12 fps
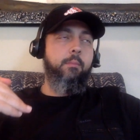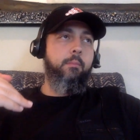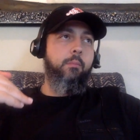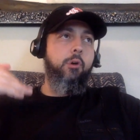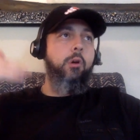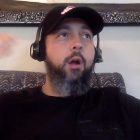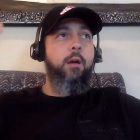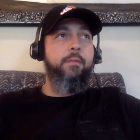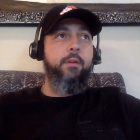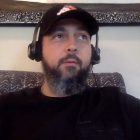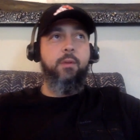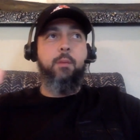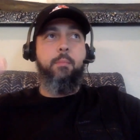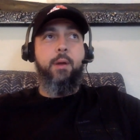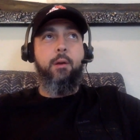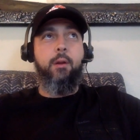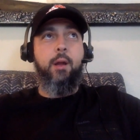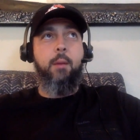more often with a
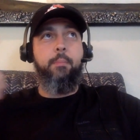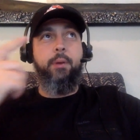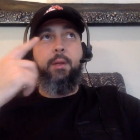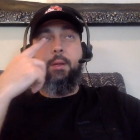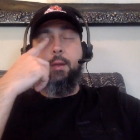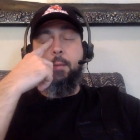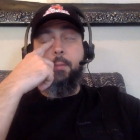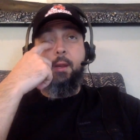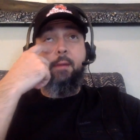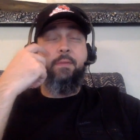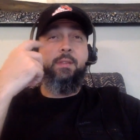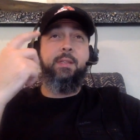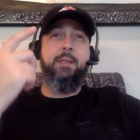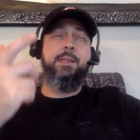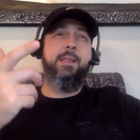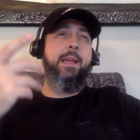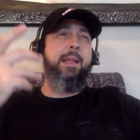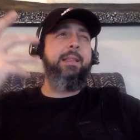better company. I mean, I've seen this
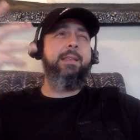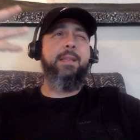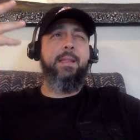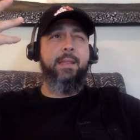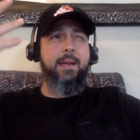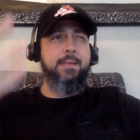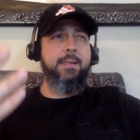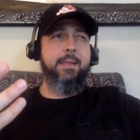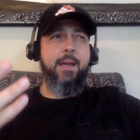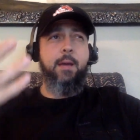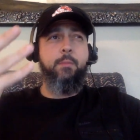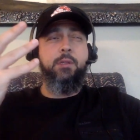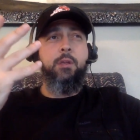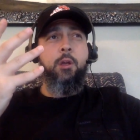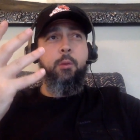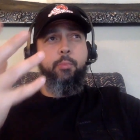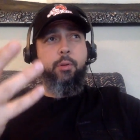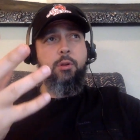like at least a dozen times
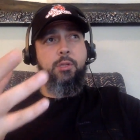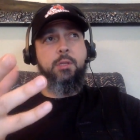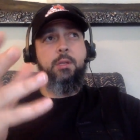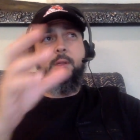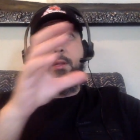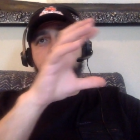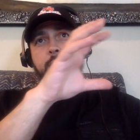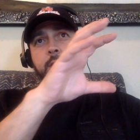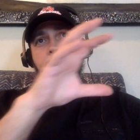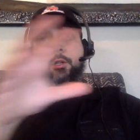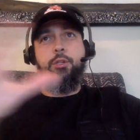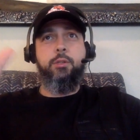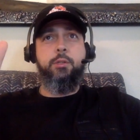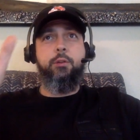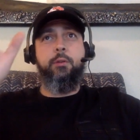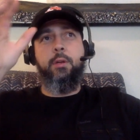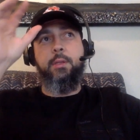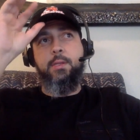personally just
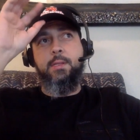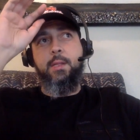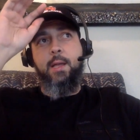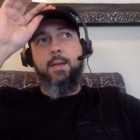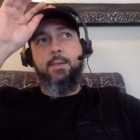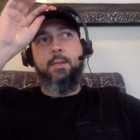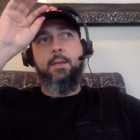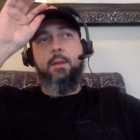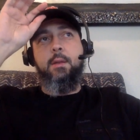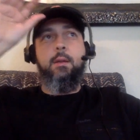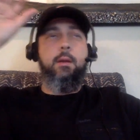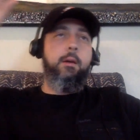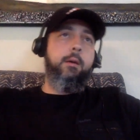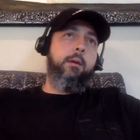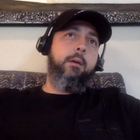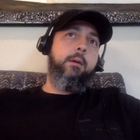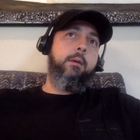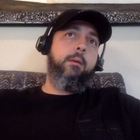during this last
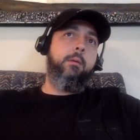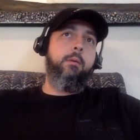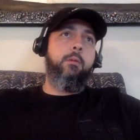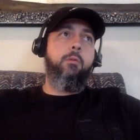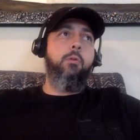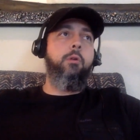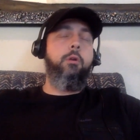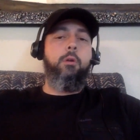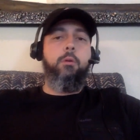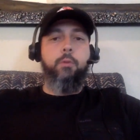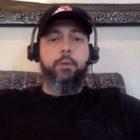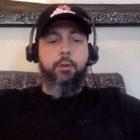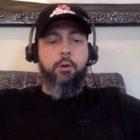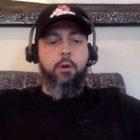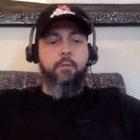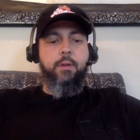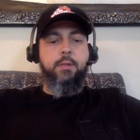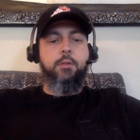uh, quarter with the
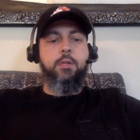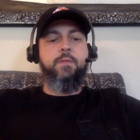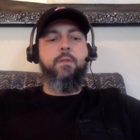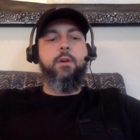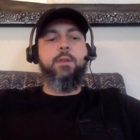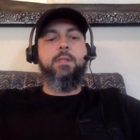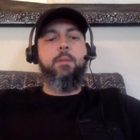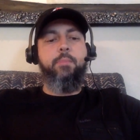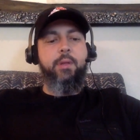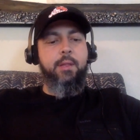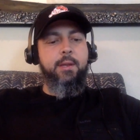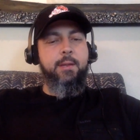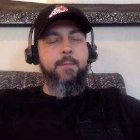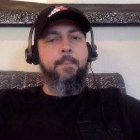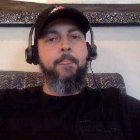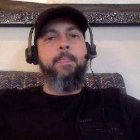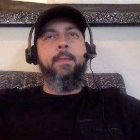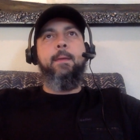COVID. So as far as stability,
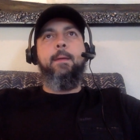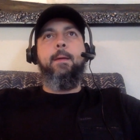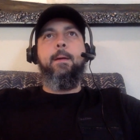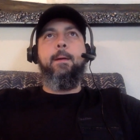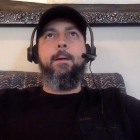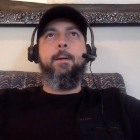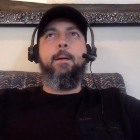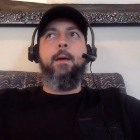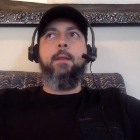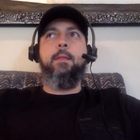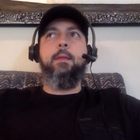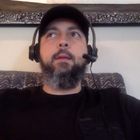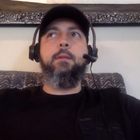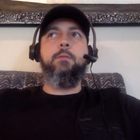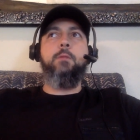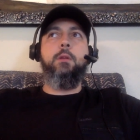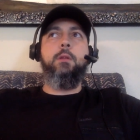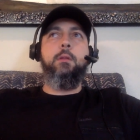Uh, I think it's
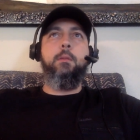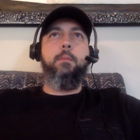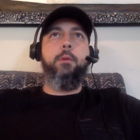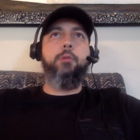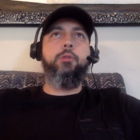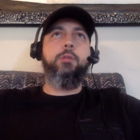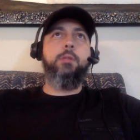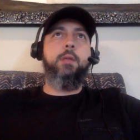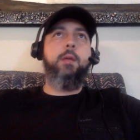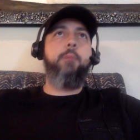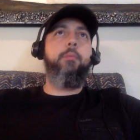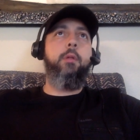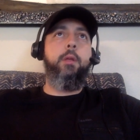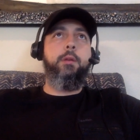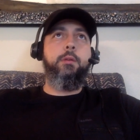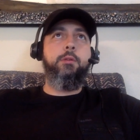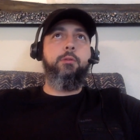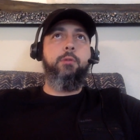one of the most stable
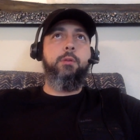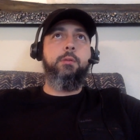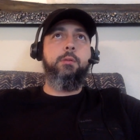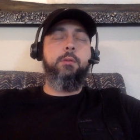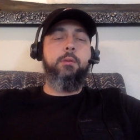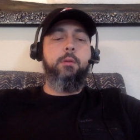industries